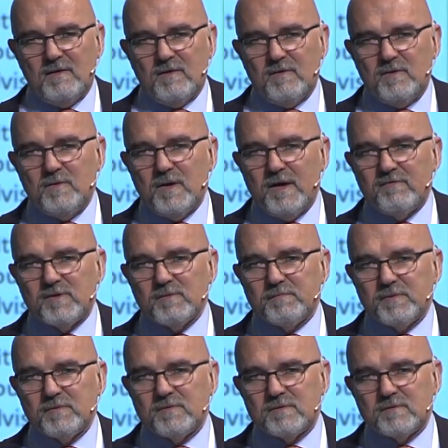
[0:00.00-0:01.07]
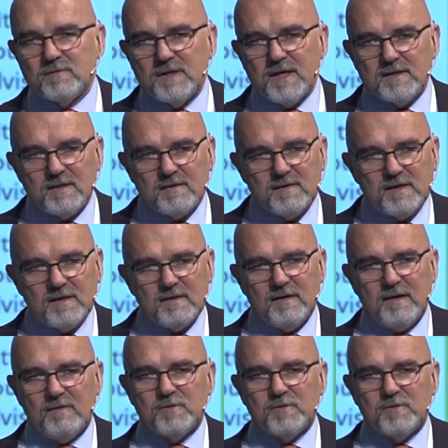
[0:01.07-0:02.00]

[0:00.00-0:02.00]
you have to put together the uh,